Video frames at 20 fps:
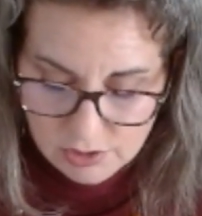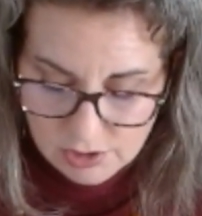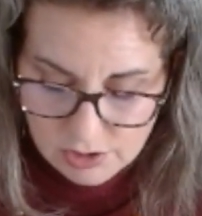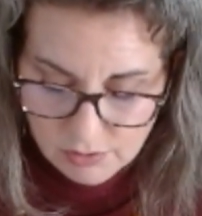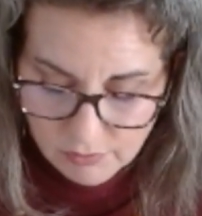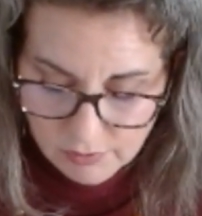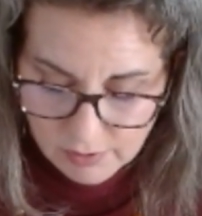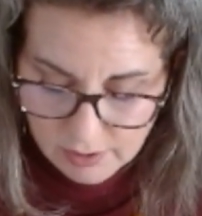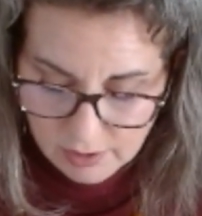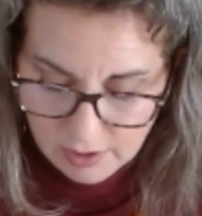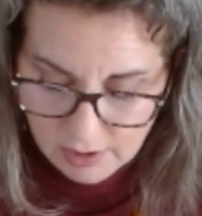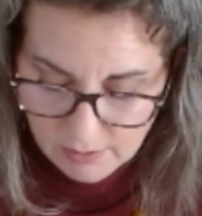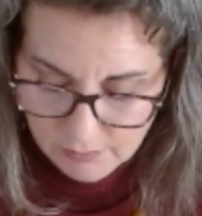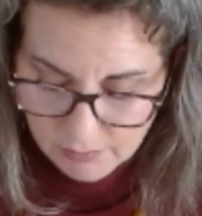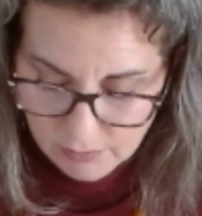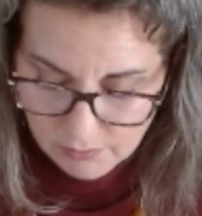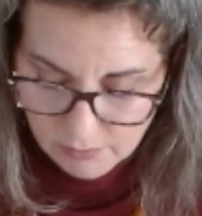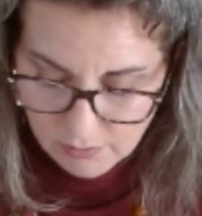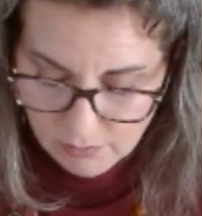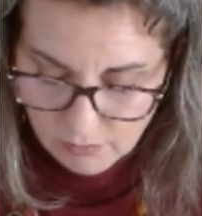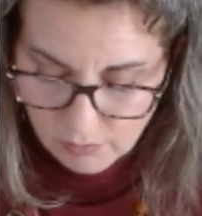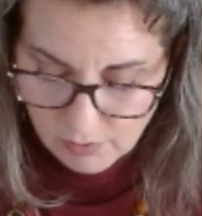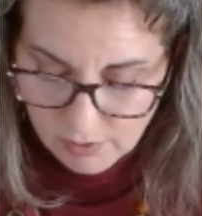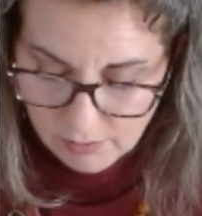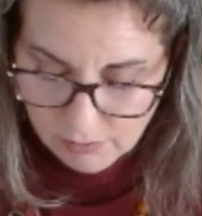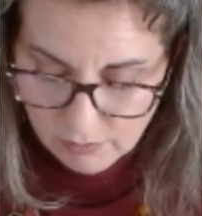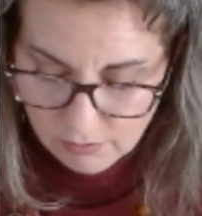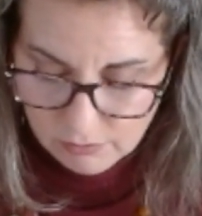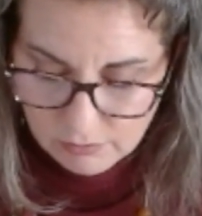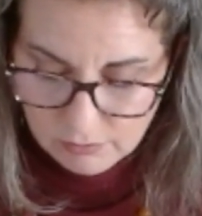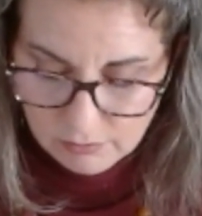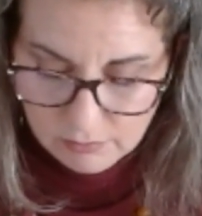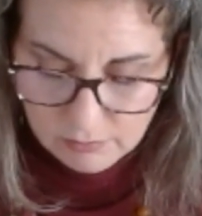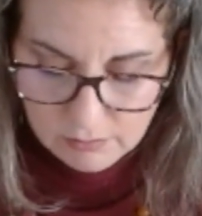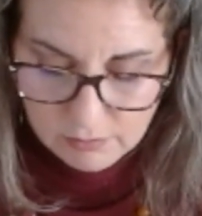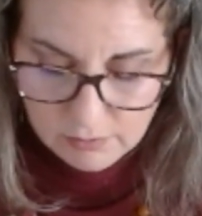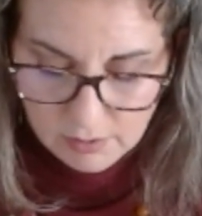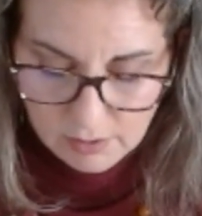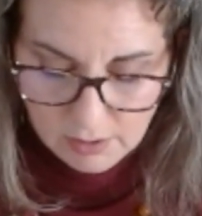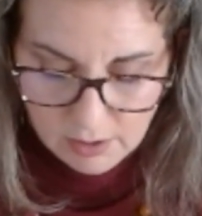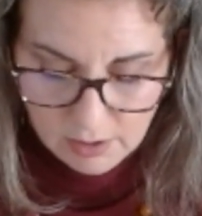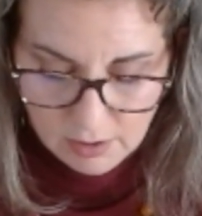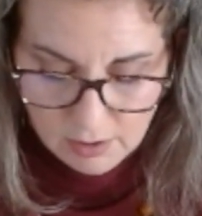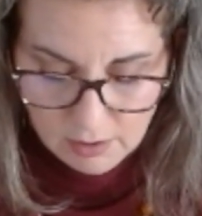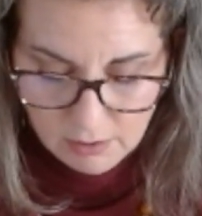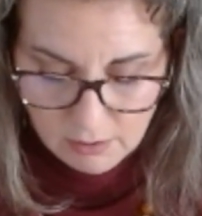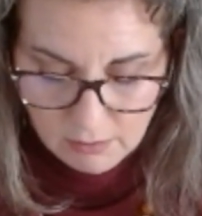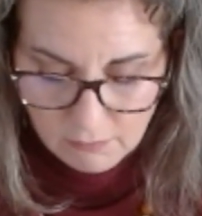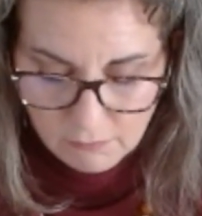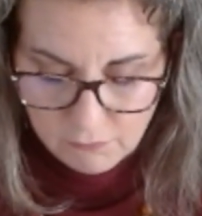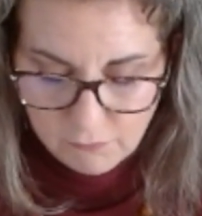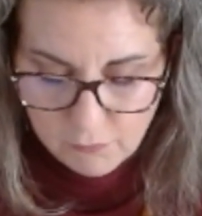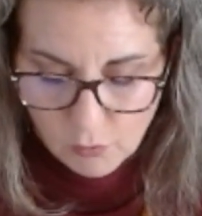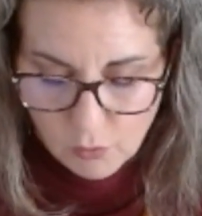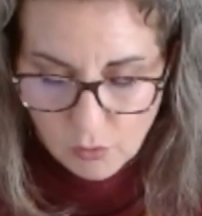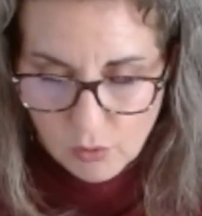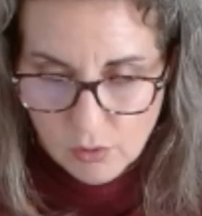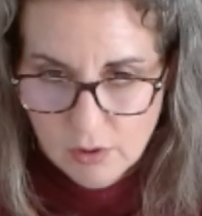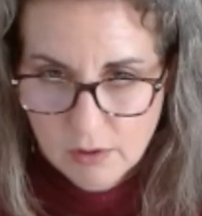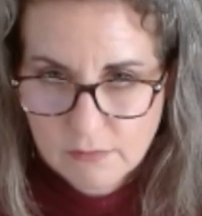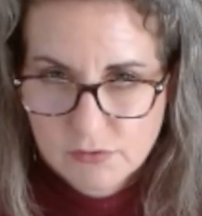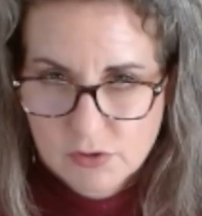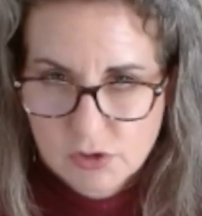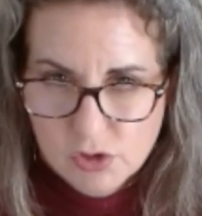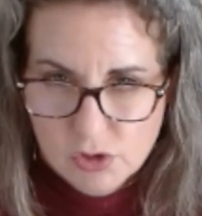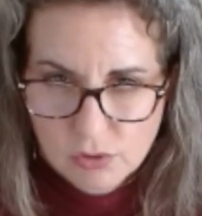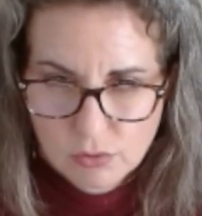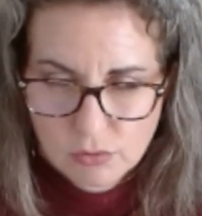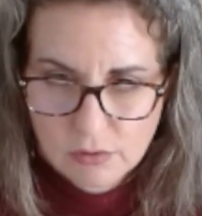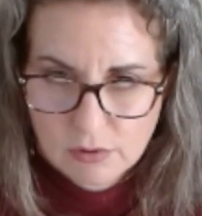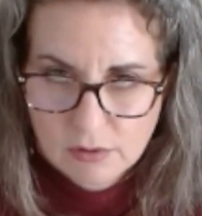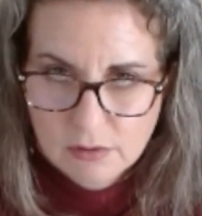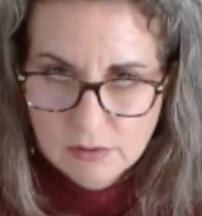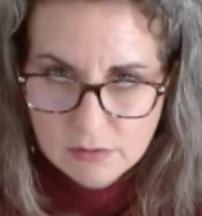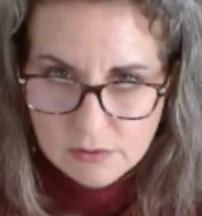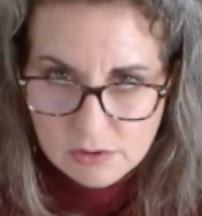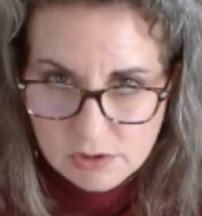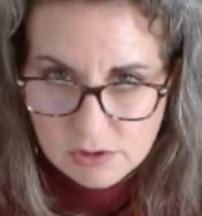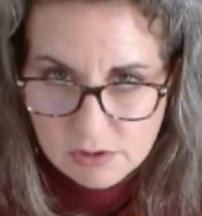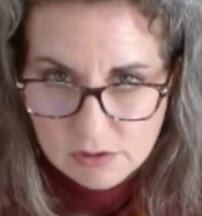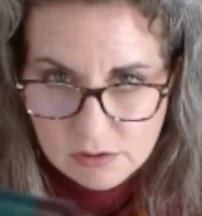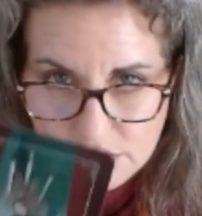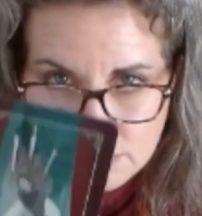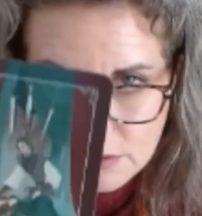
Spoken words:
So we're going to come through with, Four of Swords.